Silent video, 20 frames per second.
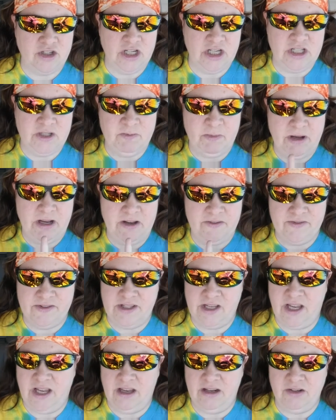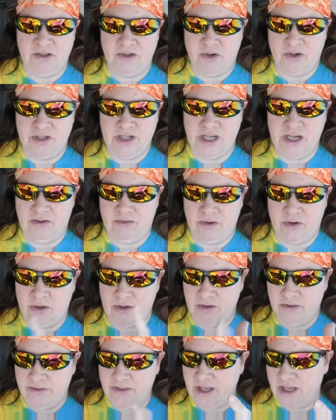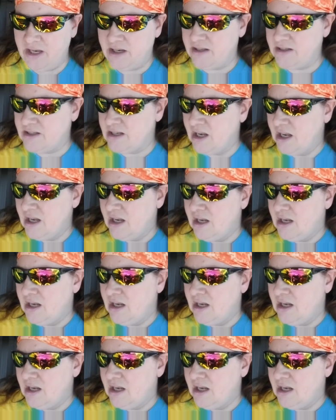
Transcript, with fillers: cheese puffs, and tortilla roll things.